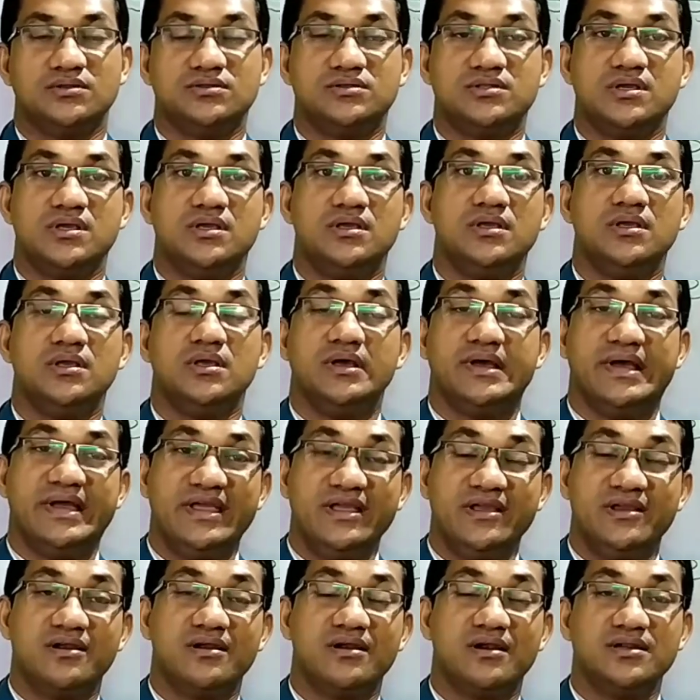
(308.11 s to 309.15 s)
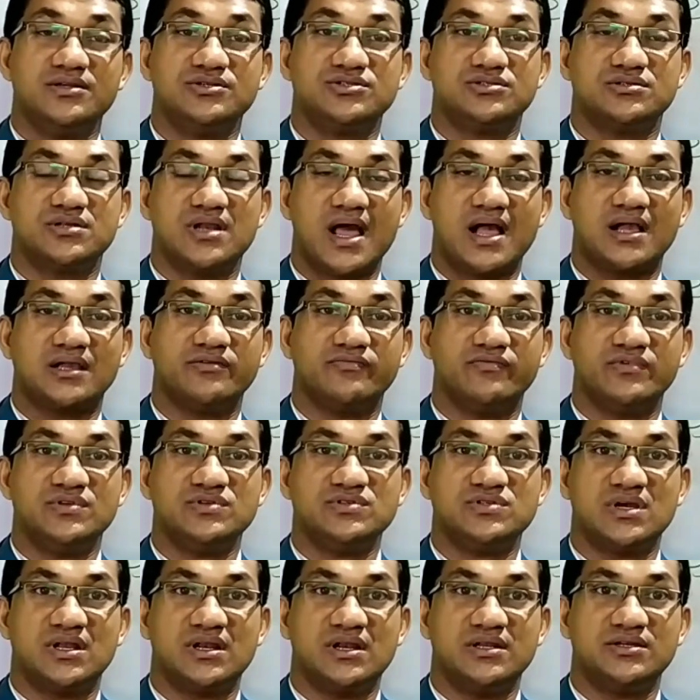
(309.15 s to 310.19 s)
the English
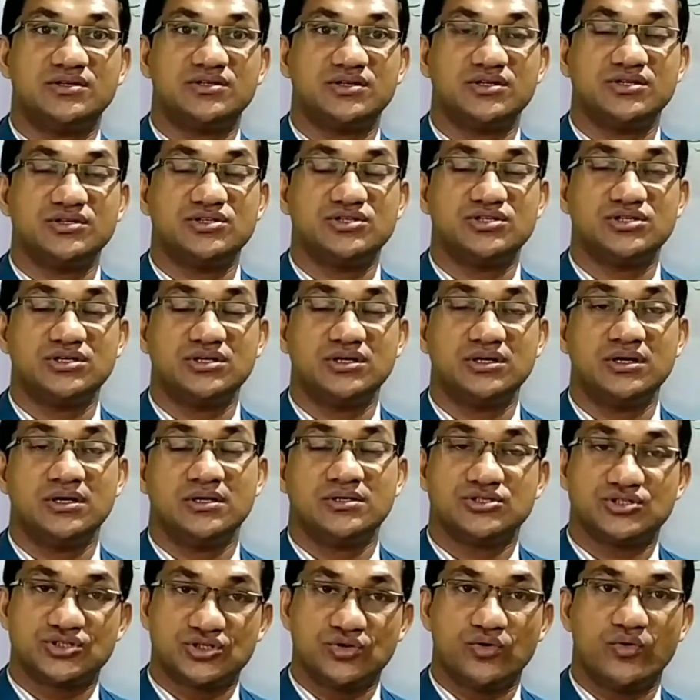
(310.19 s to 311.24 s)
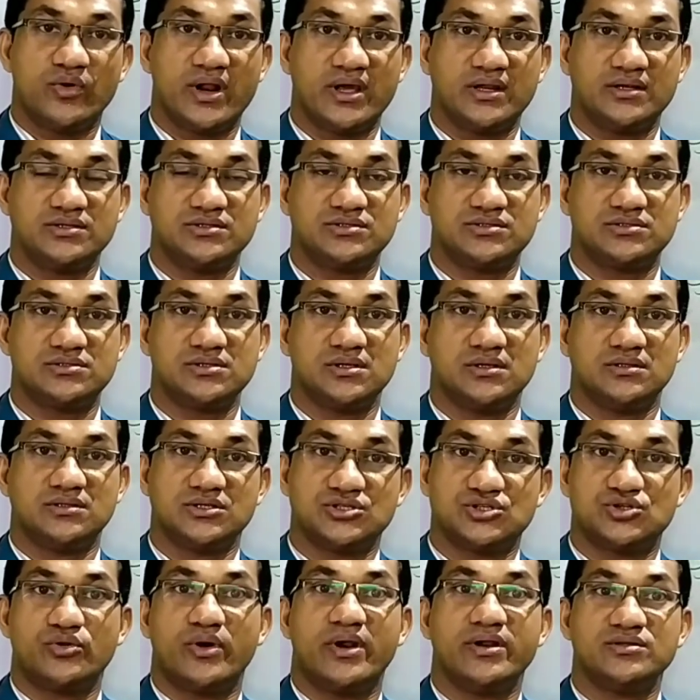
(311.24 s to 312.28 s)
language and literature students,
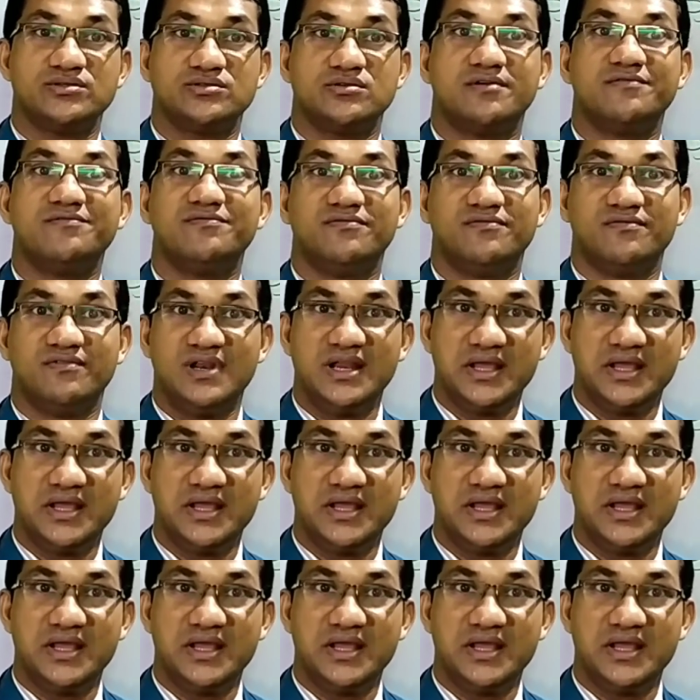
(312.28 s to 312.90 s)
the students of